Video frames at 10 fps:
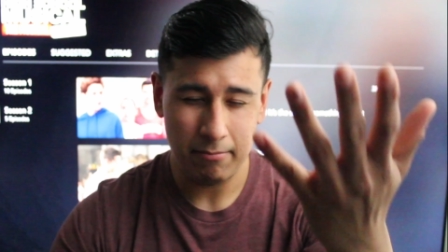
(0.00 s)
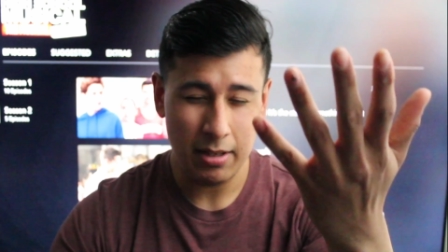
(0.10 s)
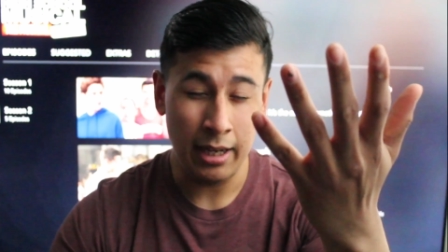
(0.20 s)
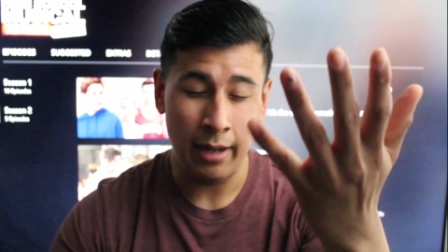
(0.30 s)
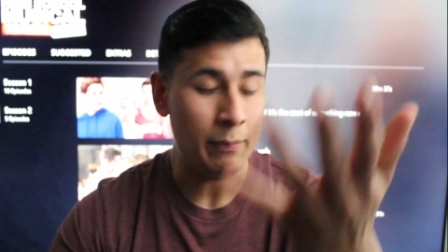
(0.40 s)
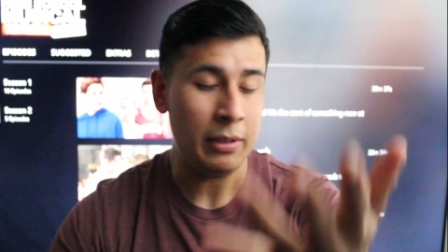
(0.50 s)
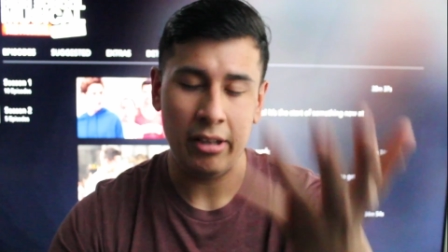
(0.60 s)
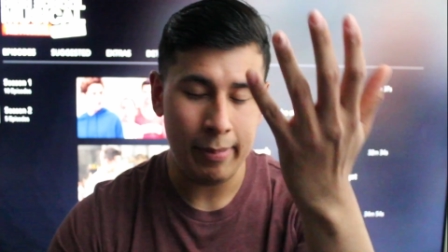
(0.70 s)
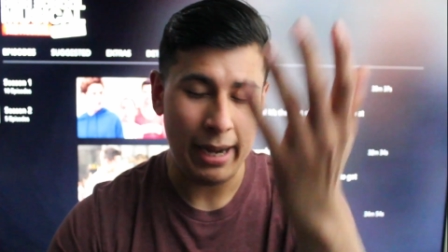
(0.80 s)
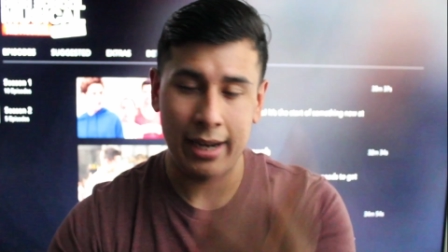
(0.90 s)
um, Nini's
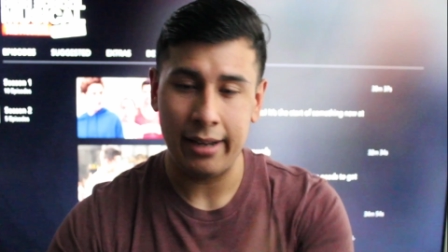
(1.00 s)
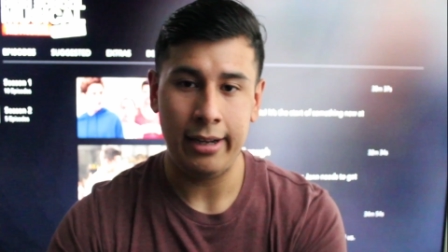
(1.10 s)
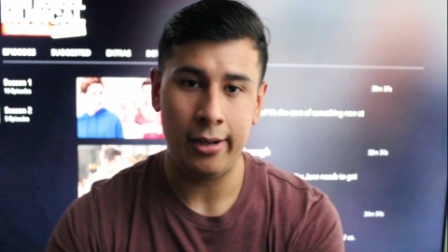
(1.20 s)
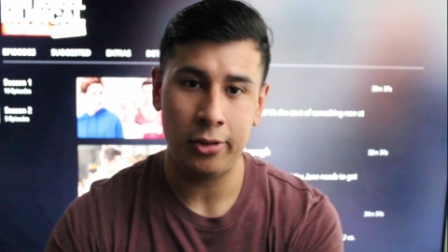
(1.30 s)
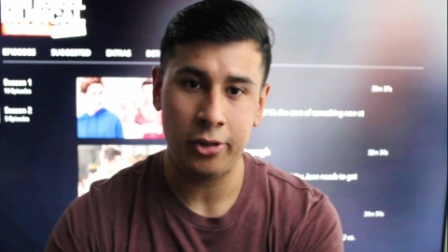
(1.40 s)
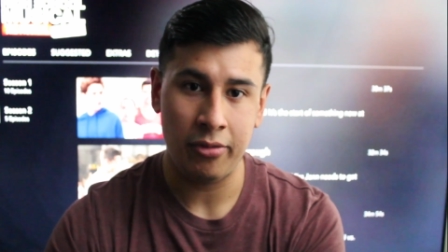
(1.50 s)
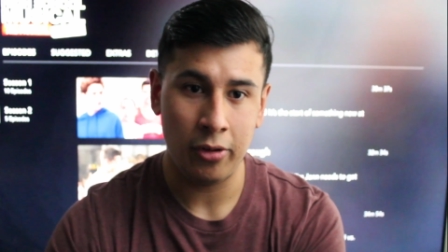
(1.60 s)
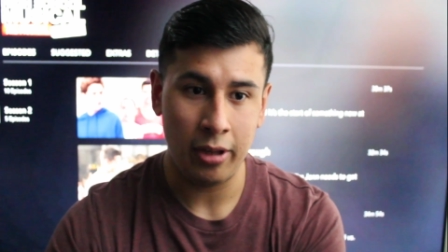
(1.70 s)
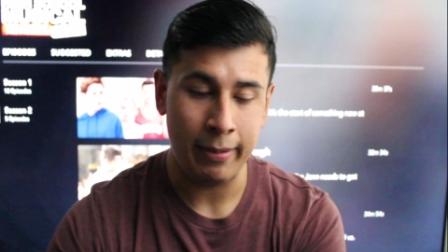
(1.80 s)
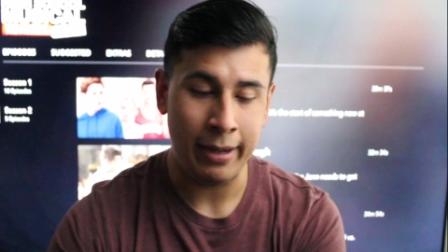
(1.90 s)
back in town. She's
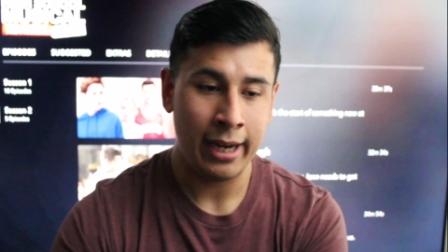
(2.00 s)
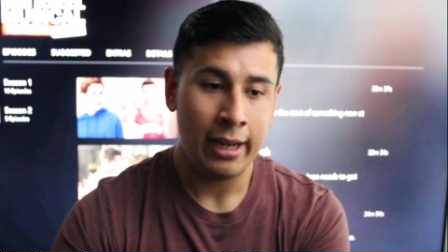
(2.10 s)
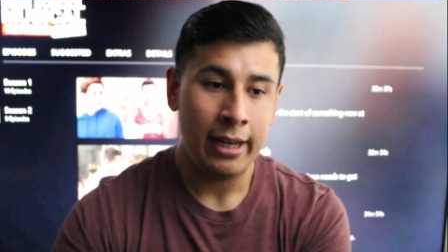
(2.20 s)
fully back.